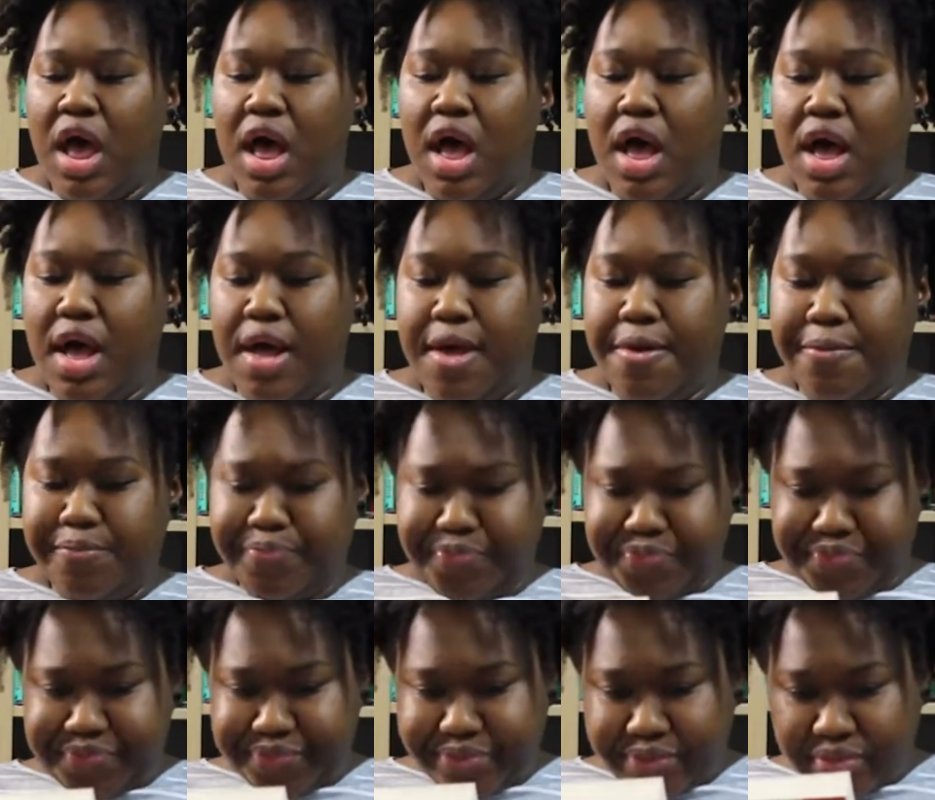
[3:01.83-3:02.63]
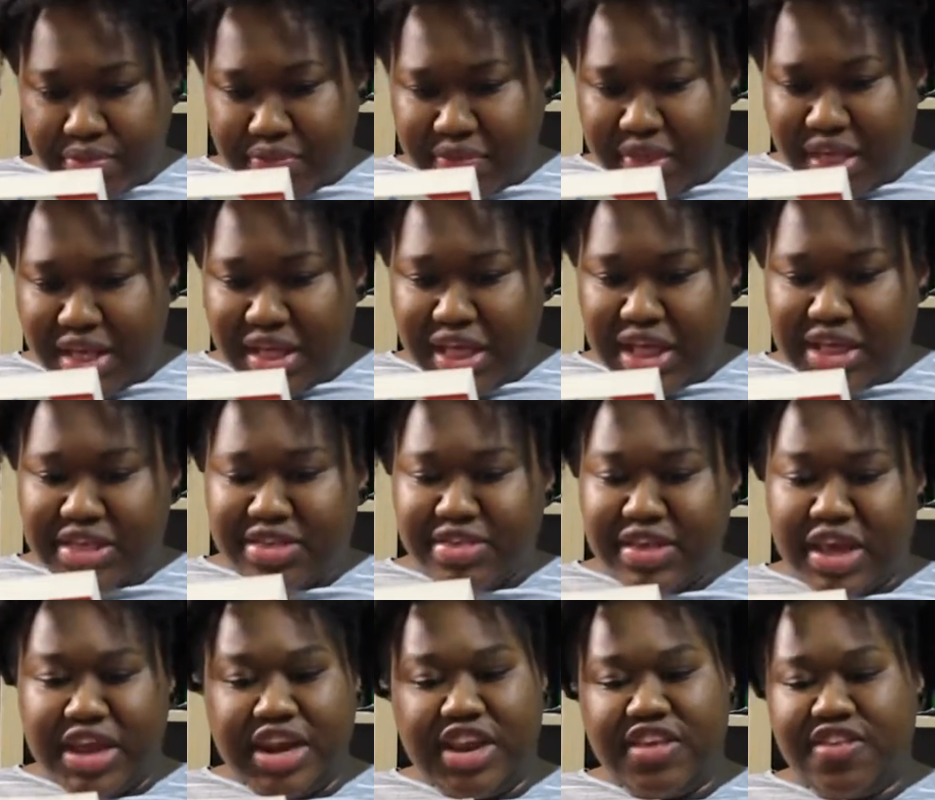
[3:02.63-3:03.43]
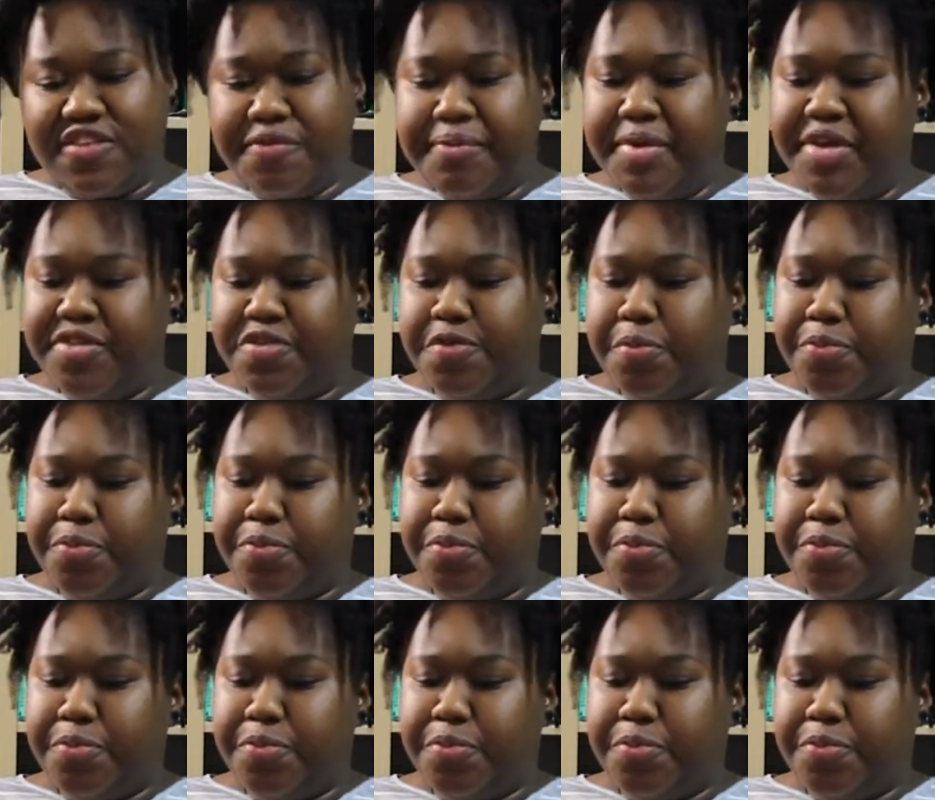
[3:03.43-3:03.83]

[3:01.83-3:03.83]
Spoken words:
Zadie Smith's